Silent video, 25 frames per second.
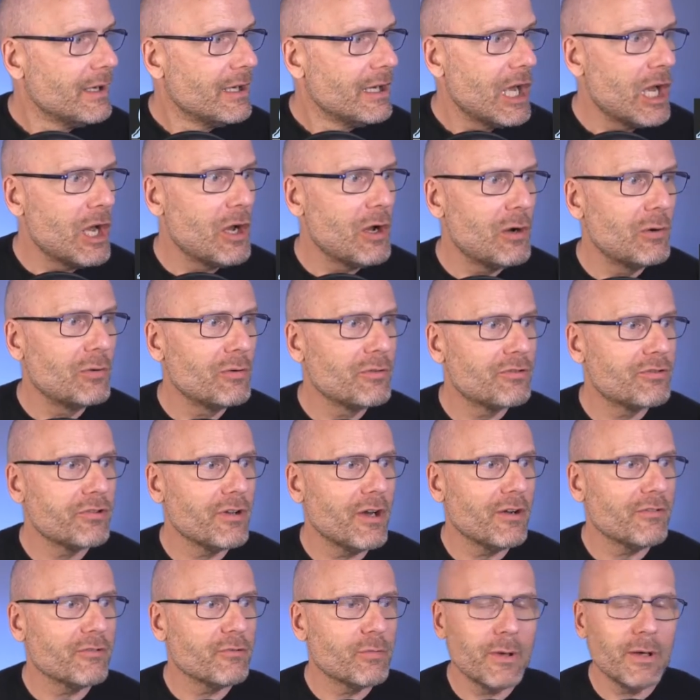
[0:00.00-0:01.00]
Oh,
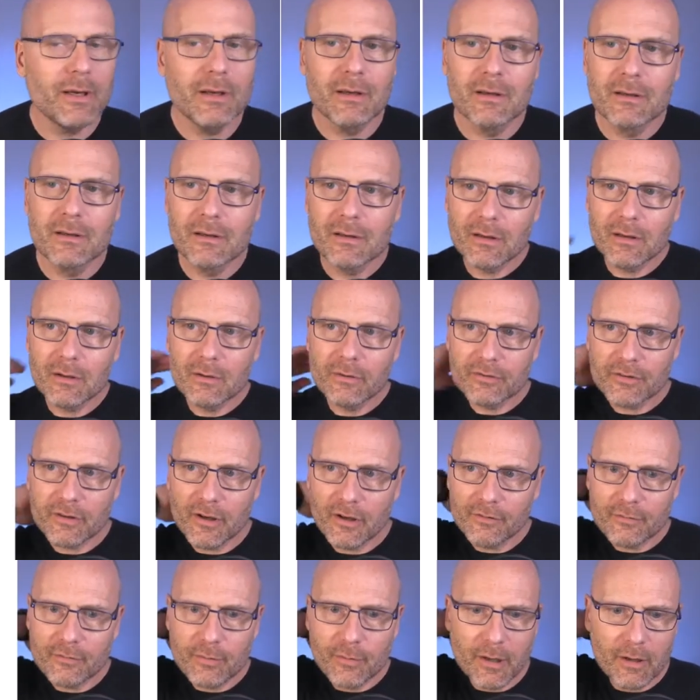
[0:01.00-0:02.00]
software. Oh,
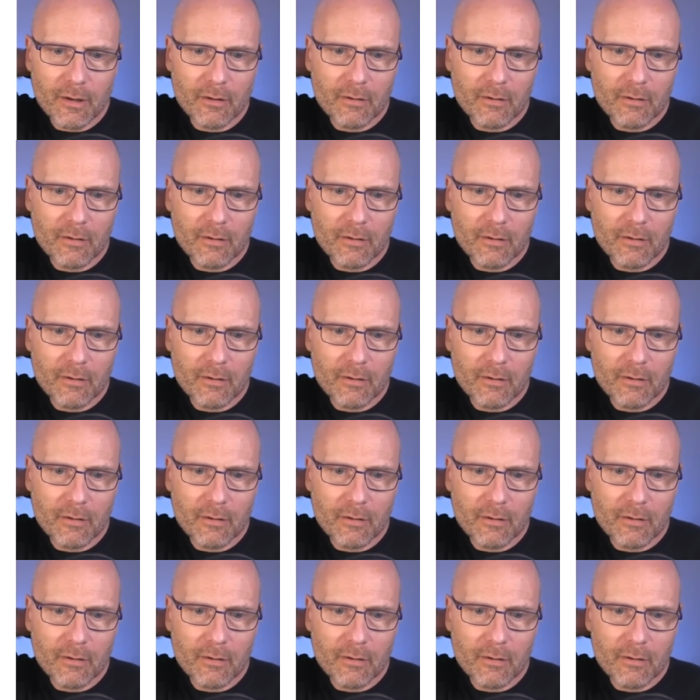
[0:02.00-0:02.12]
software.